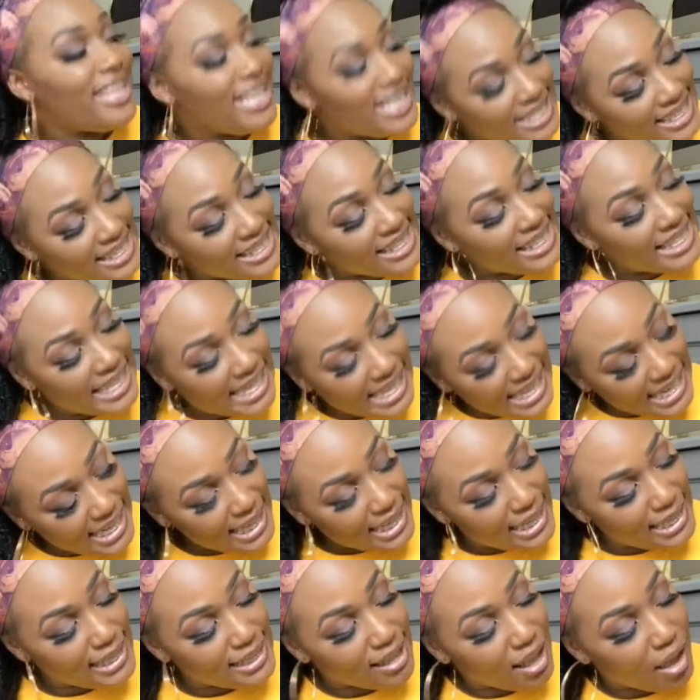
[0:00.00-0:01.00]
This
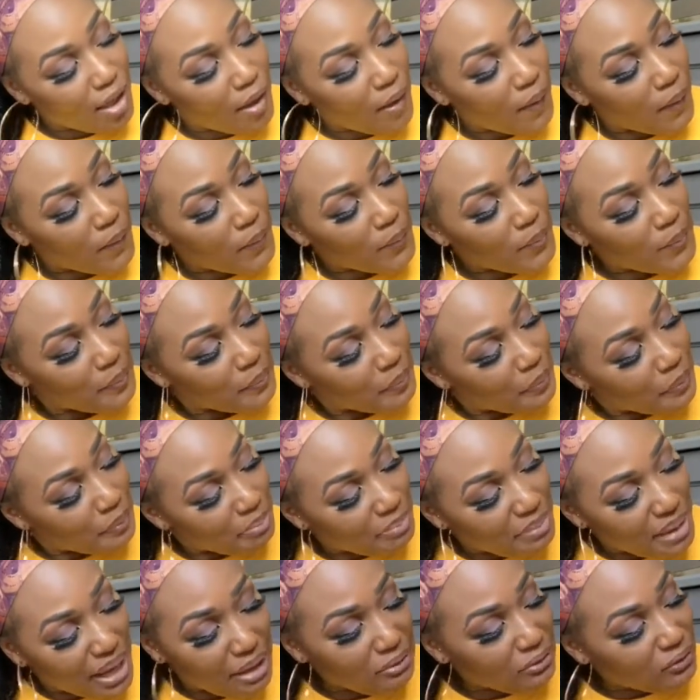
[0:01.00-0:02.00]
is
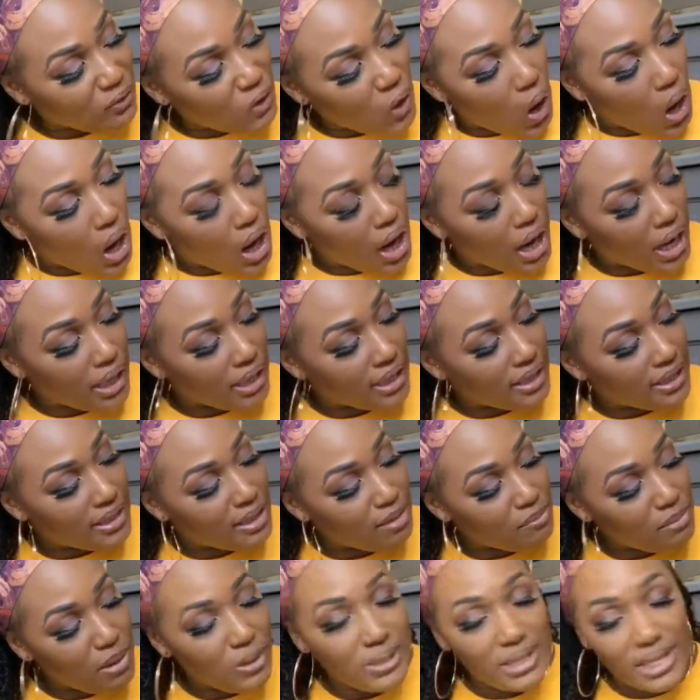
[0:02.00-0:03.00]
by far
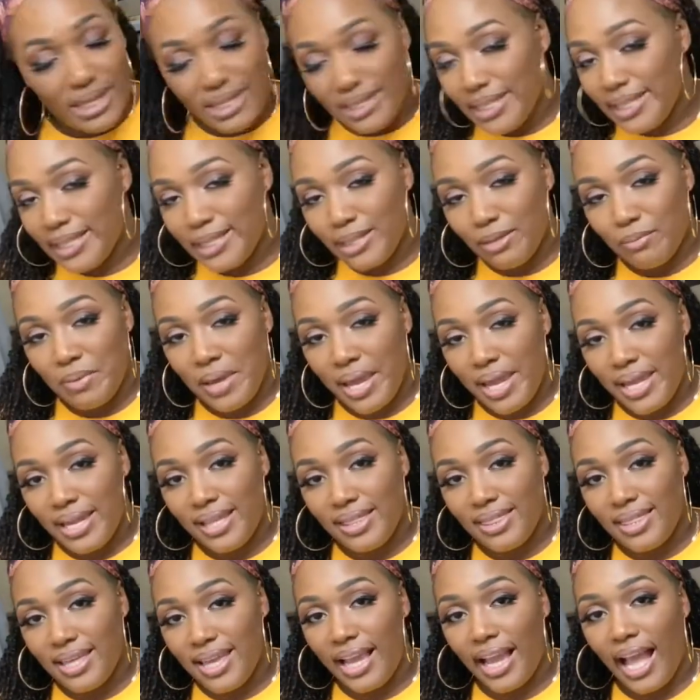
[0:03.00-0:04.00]
the most
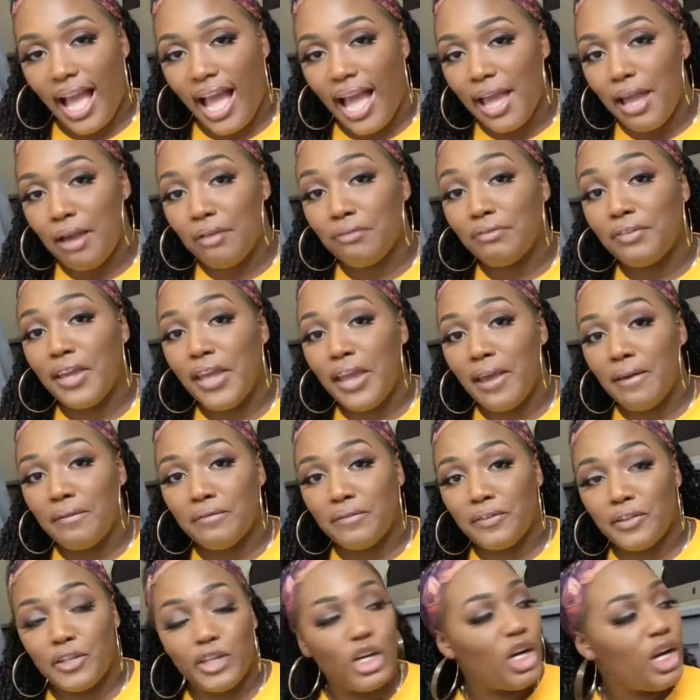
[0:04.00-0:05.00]
anticipated thing I have
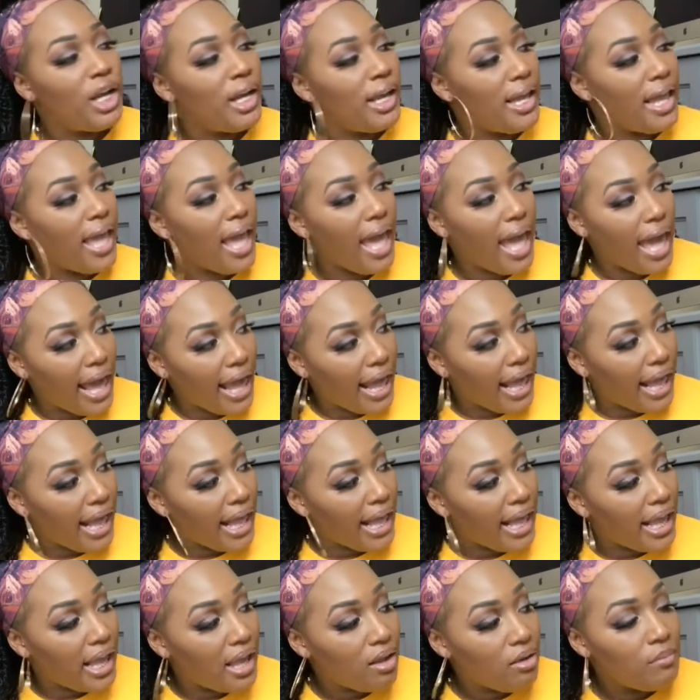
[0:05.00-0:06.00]
ever
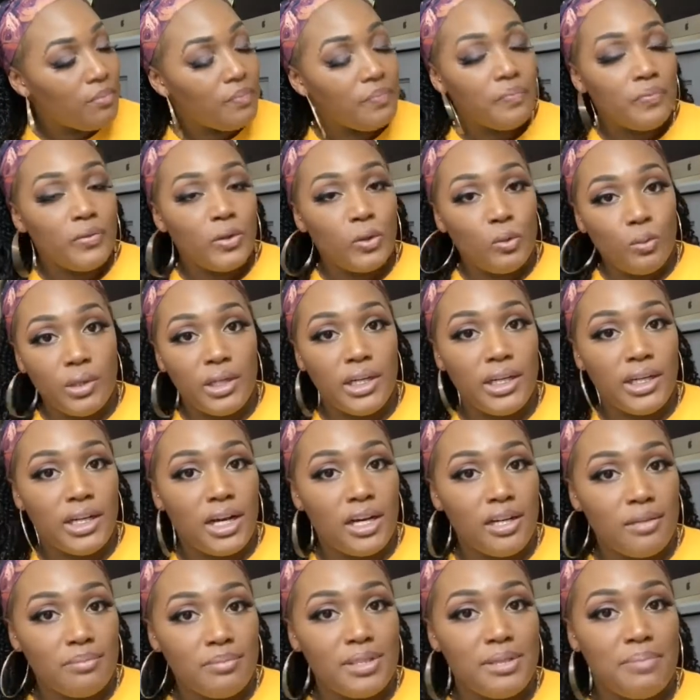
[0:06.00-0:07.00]
had when
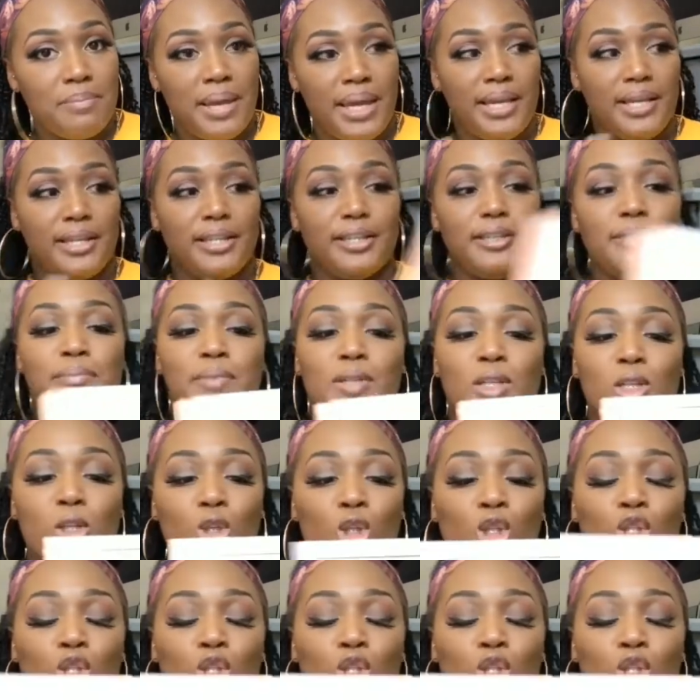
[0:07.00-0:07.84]
it comes to makeup.